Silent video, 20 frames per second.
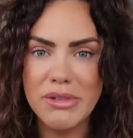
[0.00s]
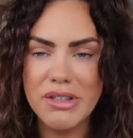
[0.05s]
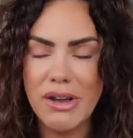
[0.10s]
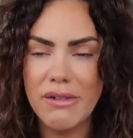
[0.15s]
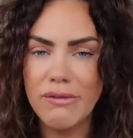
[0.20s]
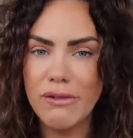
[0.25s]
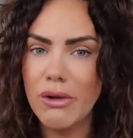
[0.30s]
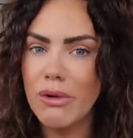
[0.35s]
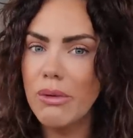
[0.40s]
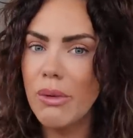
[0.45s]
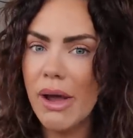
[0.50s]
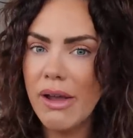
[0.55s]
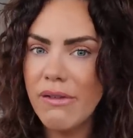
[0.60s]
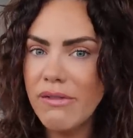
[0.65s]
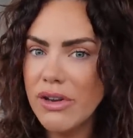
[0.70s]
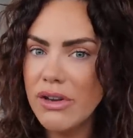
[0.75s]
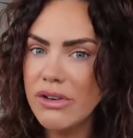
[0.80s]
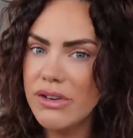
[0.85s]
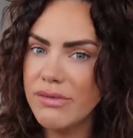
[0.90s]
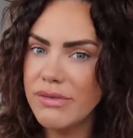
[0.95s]
So I've got quite
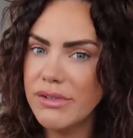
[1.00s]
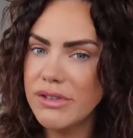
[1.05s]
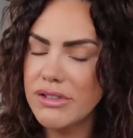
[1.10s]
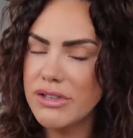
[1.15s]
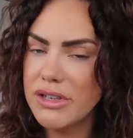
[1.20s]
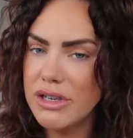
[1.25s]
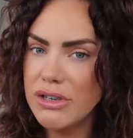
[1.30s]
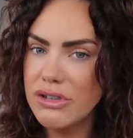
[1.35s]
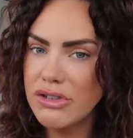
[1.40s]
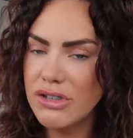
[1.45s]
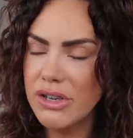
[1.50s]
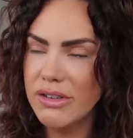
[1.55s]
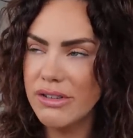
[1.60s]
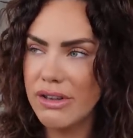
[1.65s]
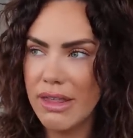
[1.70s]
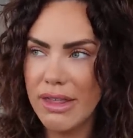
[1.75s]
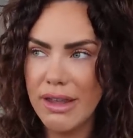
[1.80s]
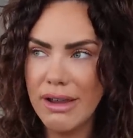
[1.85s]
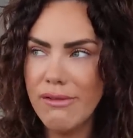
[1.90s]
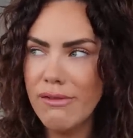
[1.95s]
a few different solutions.
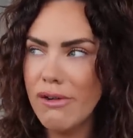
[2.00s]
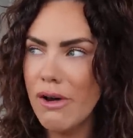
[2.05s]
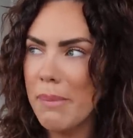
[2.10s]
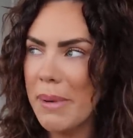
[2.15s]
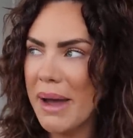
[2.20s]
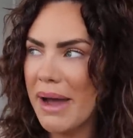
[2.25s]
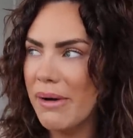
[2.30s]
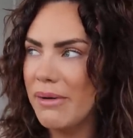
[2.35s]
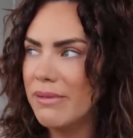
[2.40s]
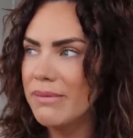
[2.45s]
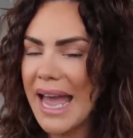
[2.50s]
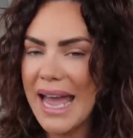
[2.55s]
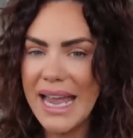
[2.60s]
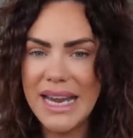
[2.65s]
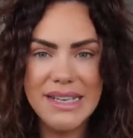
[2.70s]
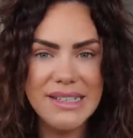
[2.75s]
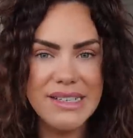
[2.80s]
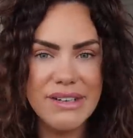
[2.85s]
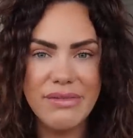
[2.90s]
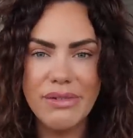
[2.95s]
I think I've got about
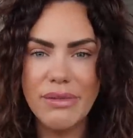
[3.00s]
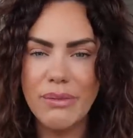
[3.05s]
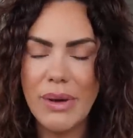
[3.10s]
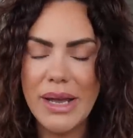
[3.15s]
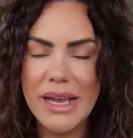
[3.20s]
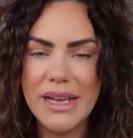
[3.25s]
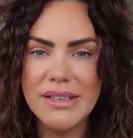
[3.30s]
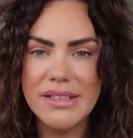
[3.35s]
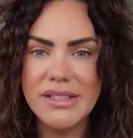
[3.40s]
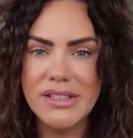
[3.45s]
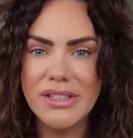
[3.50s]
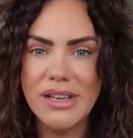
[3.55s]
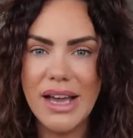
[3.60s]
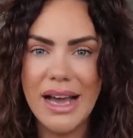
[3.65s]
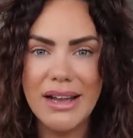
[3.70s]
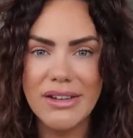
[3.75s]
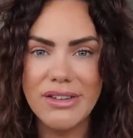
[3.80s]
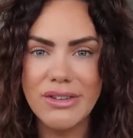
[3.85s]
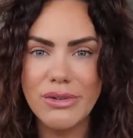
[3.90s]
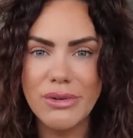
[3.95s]
8 different ways to
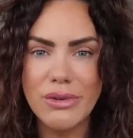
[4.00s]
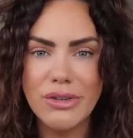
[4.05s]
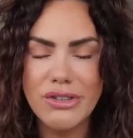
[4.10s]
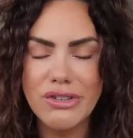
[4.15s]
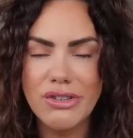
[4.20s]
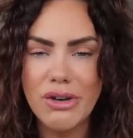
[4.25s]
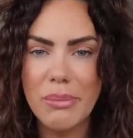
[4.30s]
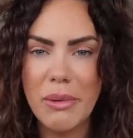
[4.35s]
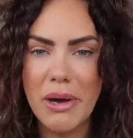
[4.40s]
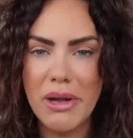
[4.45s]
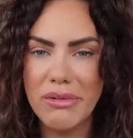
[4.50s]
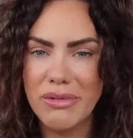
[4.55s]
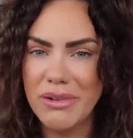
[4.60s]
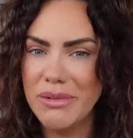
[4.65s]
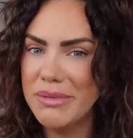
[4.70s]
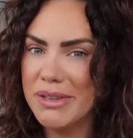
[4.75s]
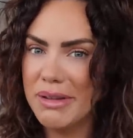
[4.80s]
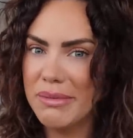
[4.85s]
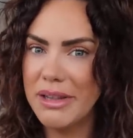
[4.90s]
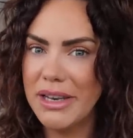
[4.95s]
add storage to your
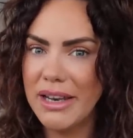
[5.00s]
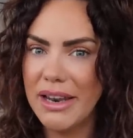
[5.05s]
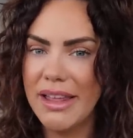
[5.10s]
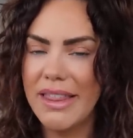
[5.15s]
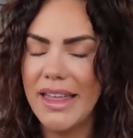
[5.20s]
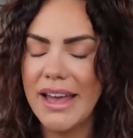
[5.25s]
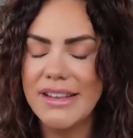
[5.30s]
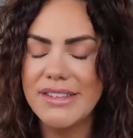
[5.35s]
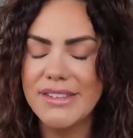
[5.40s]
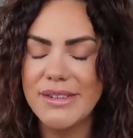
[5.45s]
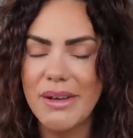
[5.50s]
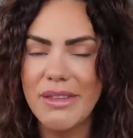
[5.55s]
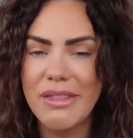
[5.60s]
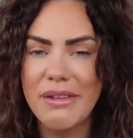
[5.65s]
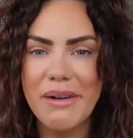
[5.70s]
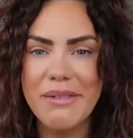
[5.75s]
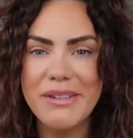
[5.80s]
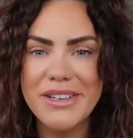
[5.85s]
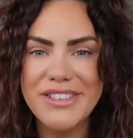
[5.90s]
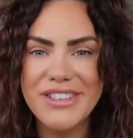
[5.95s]
bathroom, something like that. So I
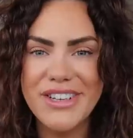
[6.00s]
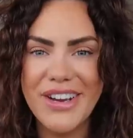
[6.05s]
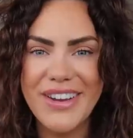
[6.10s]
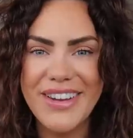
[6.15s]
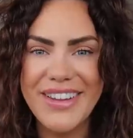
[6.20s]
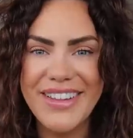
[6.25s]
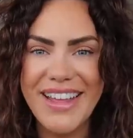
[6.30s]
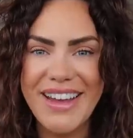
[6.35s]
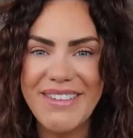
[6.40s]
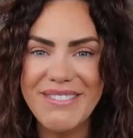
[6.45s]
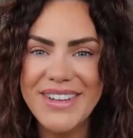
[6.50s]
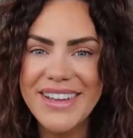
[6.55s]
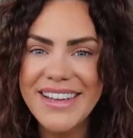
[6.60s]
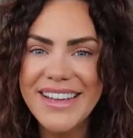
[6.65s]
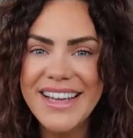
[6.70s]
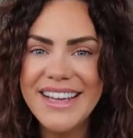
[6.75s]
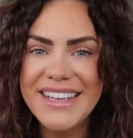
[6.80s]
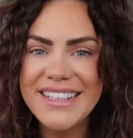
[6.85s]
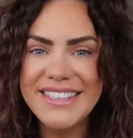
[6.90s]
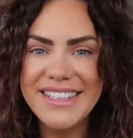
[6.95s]
thought I would show you them
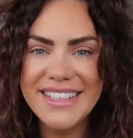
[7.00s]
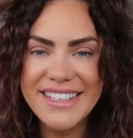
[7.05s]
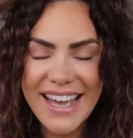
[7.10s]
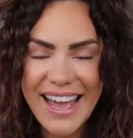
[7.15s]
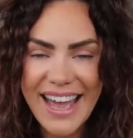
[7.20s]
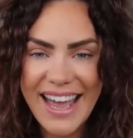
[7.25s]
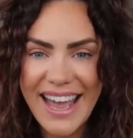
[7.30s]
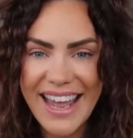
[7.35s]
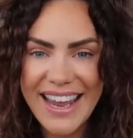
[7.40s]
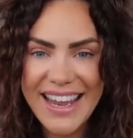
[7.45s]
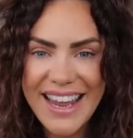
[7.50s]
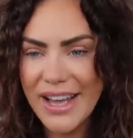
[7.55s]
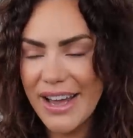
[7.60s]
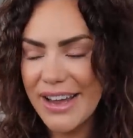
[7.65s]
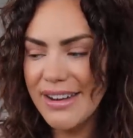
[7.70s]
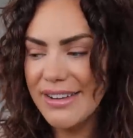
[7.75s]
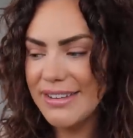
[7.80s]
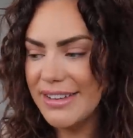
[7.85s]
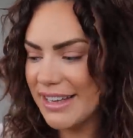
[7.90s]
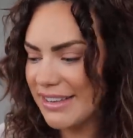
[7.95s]
today.
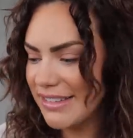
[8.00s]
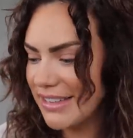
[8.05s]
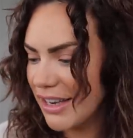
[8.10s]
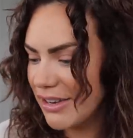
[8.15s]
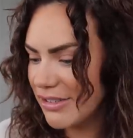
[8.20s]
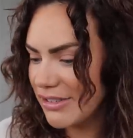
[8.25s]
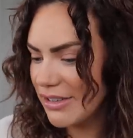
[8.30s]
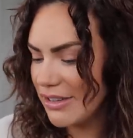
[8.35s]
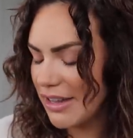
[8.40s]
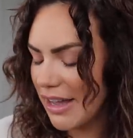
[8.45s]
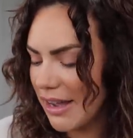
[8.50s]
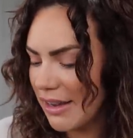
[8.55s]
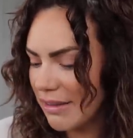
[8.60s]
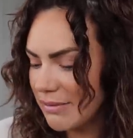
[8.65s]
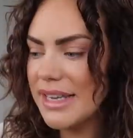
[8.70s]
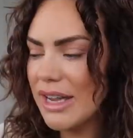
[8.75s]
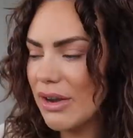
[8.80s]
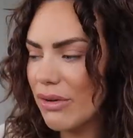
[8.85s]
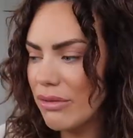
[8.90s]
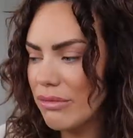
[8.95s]
So let's go do that.
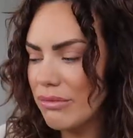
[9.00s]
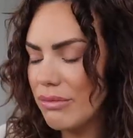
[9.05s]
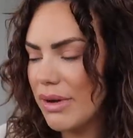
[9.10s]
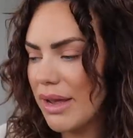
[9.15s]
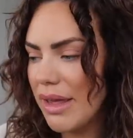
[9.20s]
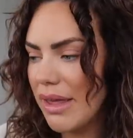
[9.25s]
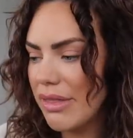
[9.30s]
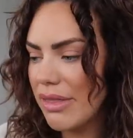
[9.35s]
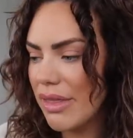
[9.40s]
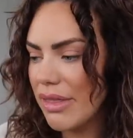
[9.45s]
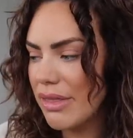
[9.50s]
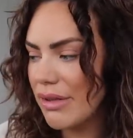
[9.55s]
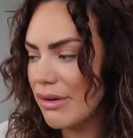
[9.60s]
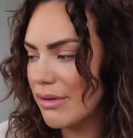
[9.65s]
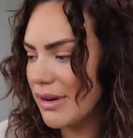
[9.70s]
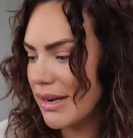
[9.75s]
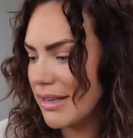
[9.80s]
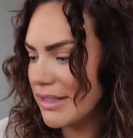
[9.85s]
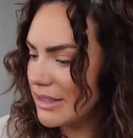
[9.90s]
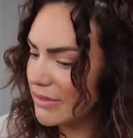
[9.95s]
Let's get on with
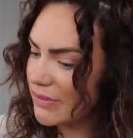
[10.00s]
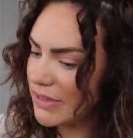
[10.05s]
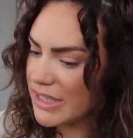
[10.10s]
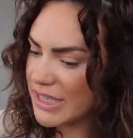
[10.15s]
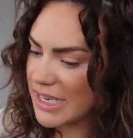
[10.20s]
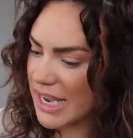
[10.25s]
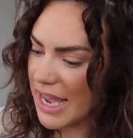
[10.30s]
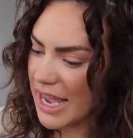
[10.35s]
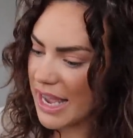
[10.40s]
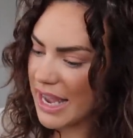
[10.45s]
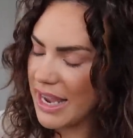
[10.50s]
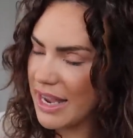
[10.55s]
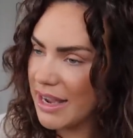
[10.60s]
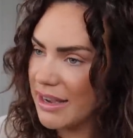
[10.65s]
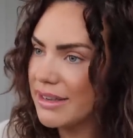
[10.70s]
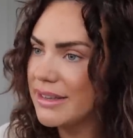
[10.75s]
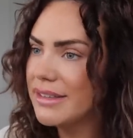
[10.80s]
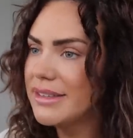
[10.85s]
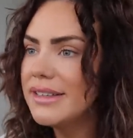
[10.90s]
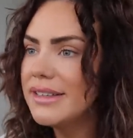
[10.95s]
the rest of the day.